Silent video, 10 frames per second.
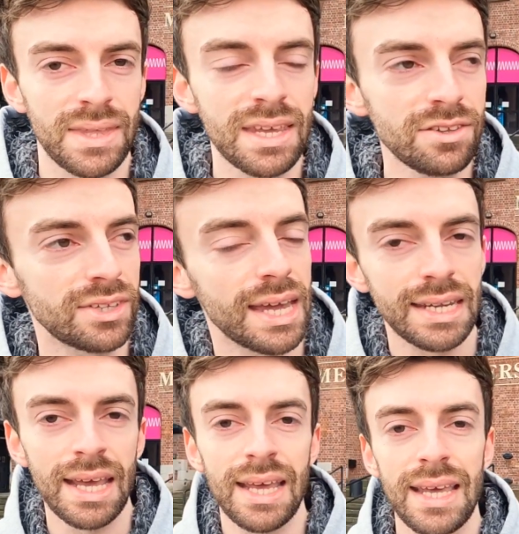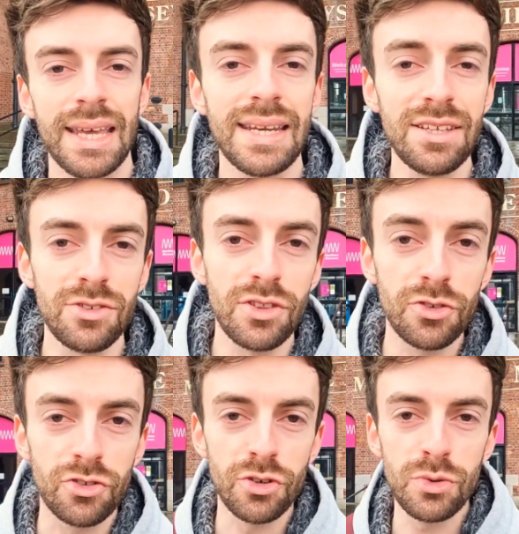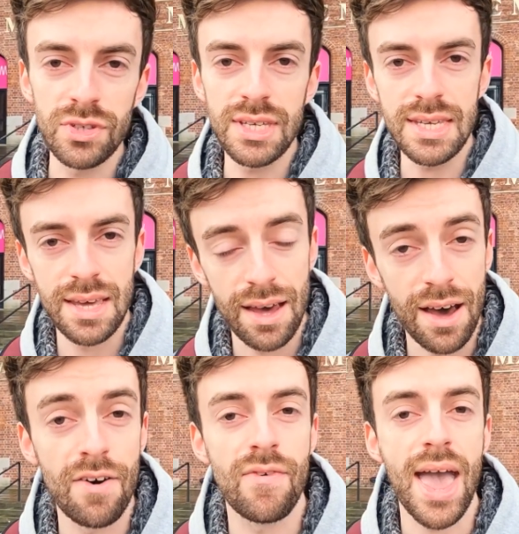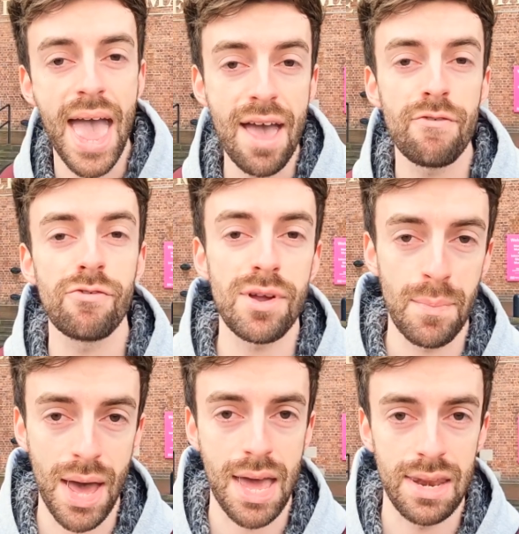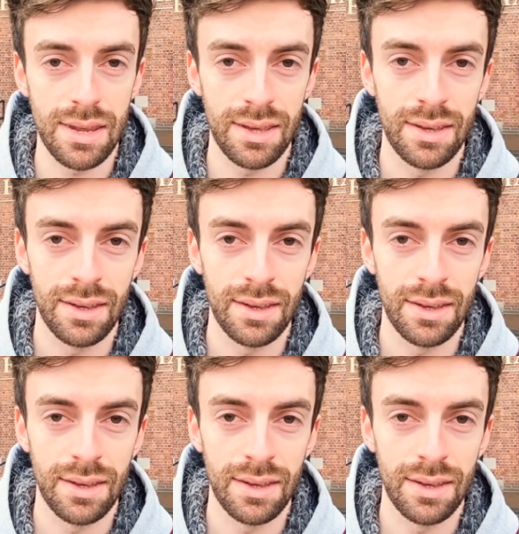He said, "It is the duty of every man